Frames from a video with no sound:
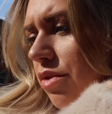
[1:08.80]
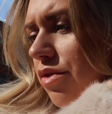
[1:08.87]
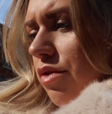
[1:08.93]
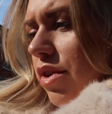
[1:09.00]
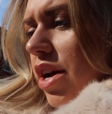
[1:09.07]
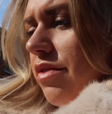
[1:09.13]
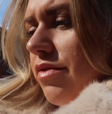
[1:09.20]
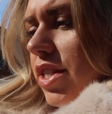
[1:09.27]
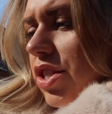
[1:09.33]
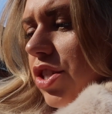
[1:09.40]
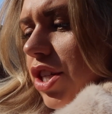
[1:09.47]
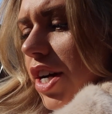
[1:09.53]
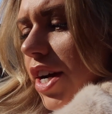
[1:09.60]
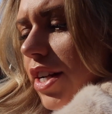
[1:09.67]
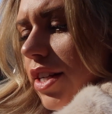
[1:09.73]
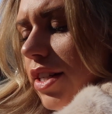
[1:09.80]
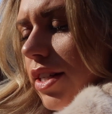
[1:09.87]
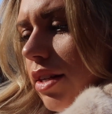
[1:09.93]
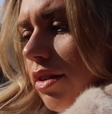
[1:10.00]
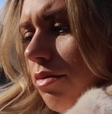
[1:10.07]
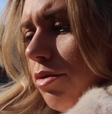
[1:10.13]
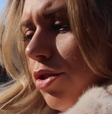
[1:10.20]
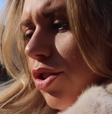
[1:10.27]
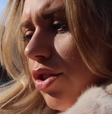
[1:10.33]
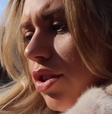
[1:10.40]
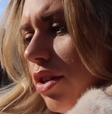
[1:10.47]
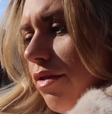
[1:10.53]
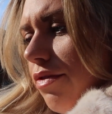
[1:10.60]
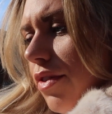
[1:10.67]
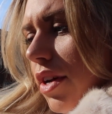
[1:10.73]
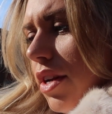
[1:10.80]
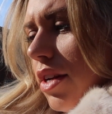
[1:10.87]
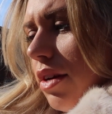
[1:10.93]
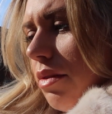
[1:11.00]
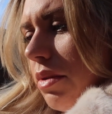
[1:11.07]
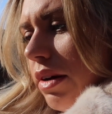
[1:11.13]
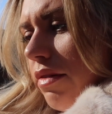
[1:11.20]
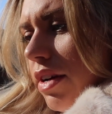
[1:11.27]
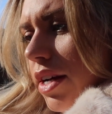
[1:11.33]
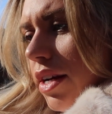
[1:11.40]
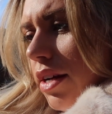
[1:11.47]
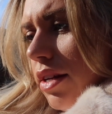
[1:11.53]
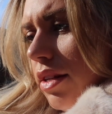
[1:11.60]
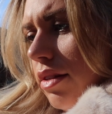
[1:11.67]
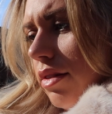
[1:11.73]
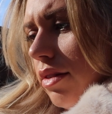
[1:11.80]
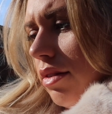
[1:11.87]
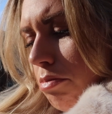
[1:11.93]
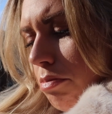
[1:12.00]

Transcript: We've arrived in Chinatown, I'm just trying to find out where it is.